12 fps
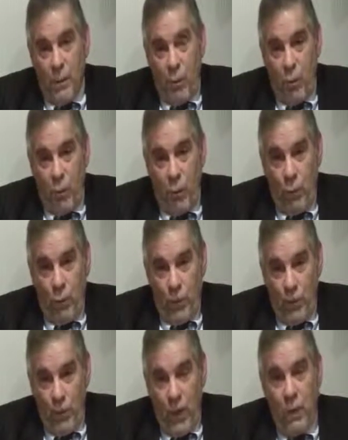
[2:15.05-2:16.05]
we will
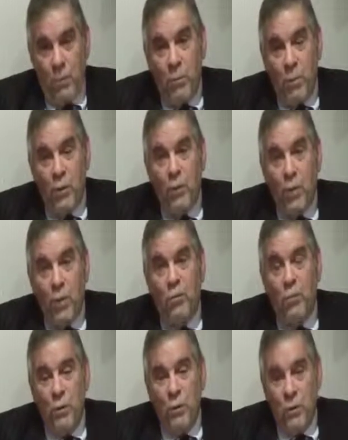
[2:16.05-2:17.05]
know how to build
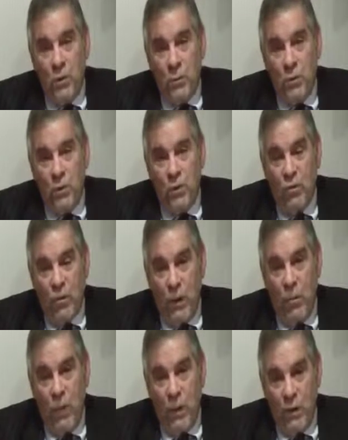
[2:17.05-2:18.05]
those museums in the
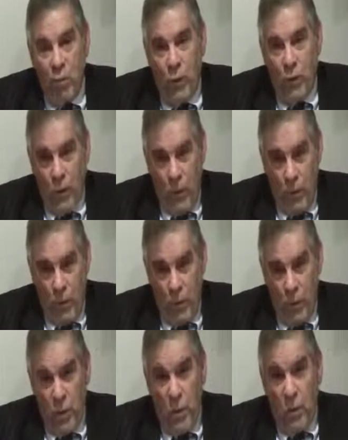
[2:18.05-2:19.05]
same way that we know how to
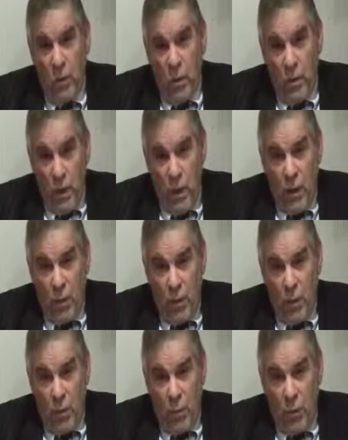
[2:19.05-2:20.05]
build the
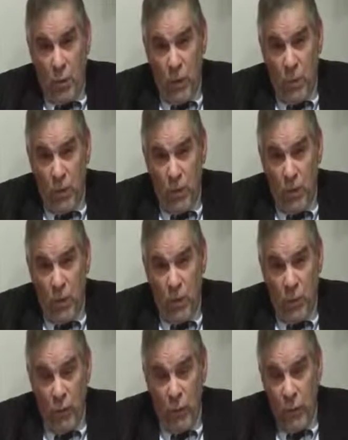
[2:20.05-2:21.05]
Holocaust Museum
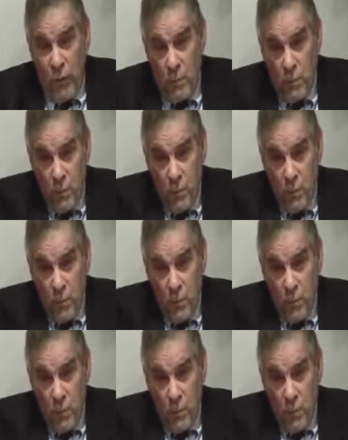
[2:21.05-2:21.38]
successfully.